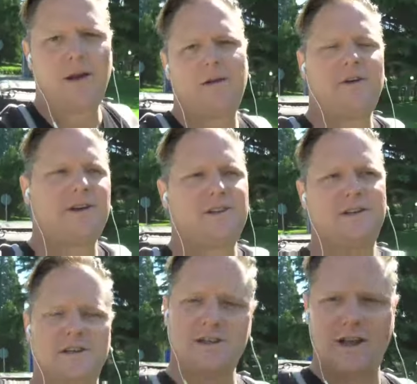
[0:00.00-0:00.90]
right, I've
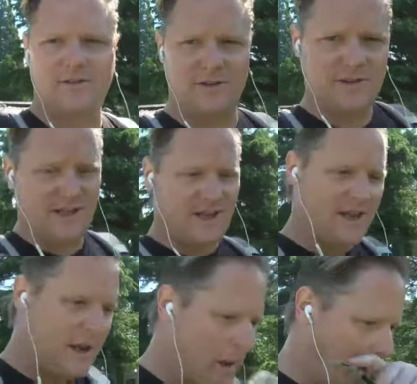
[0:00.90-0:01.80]
actually just left the
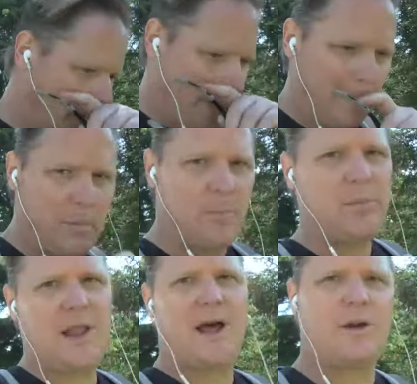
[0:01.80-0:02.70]
city,
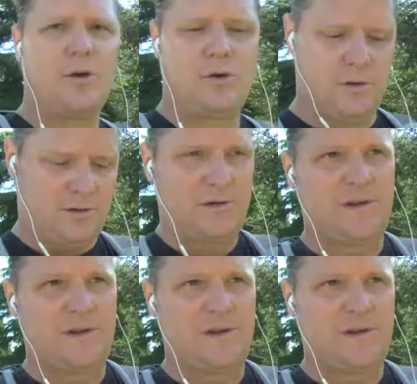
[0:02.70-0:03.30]
Pamplona,